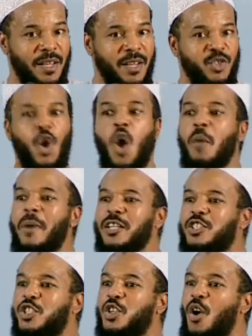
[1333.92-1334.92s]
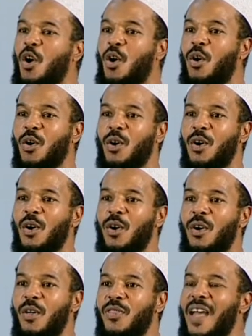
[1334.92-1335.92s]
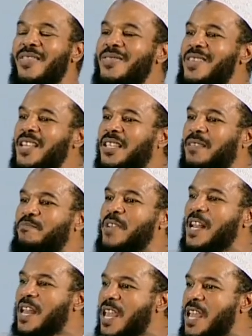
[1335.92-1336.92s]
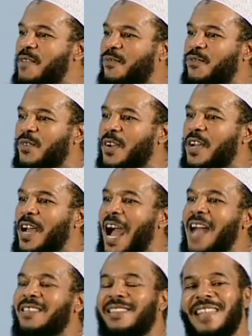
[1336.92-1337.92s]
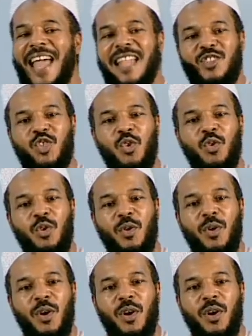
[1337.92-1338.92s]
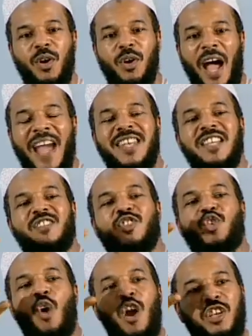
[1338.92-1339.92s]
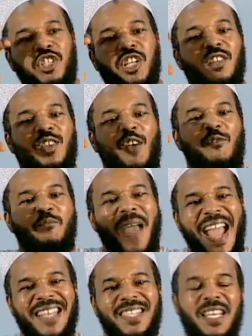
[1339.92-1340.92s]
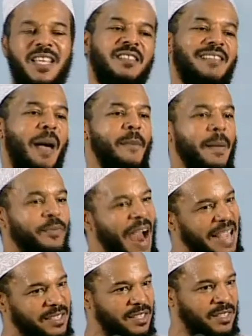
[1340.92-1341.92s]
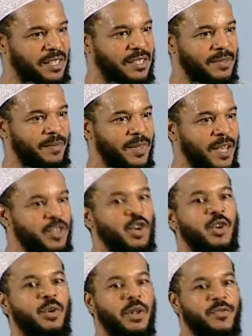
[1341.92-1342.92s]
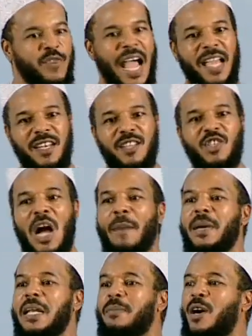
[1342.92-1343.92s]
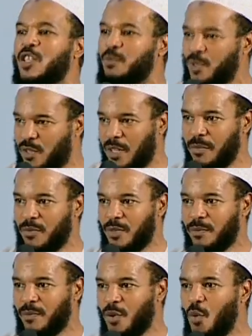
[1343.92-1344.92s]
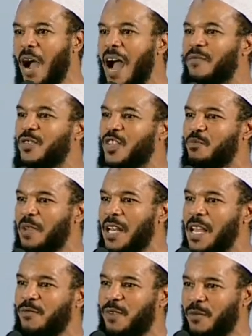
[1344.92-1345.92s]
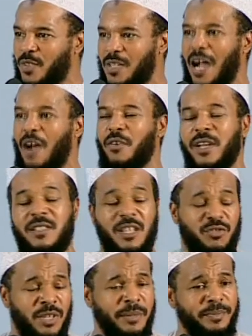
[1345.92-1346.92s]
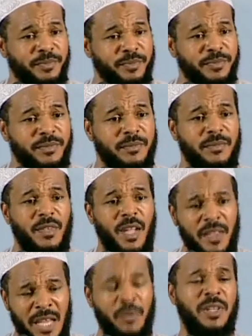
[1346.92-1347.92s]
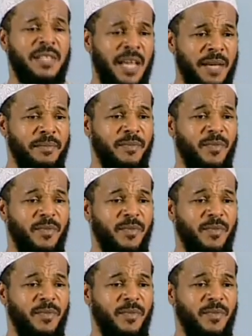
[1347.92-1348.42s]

So much so that this belief has led to a distortions of basic Islamic practices. So you will find it common amongst Muslims who have this belief of this dowry, etc. They will say,